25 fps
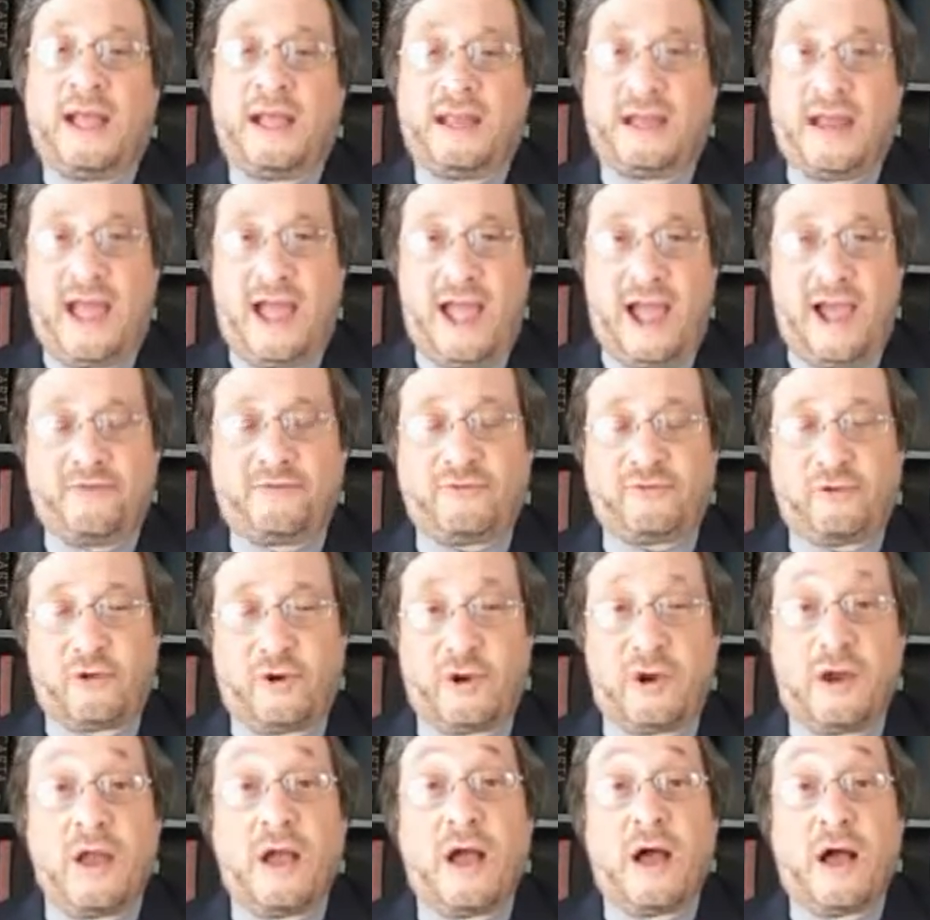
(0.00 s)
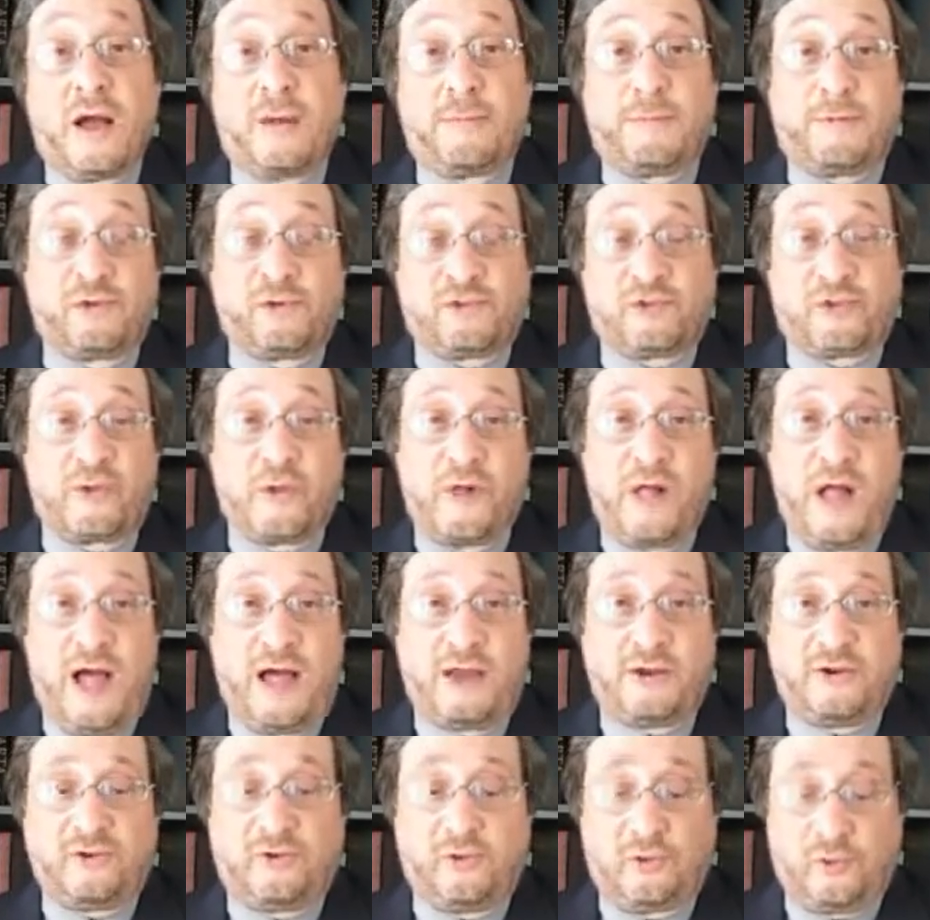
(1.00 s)
and after Upper School
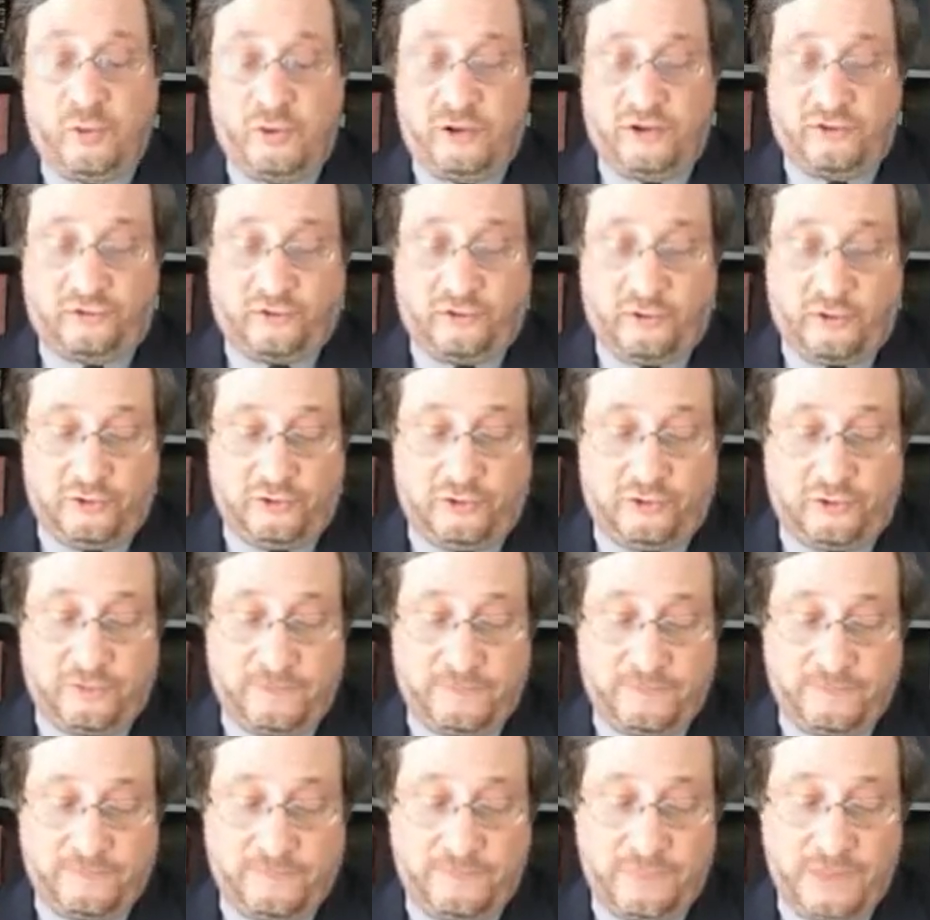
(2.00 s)
How to Do Research.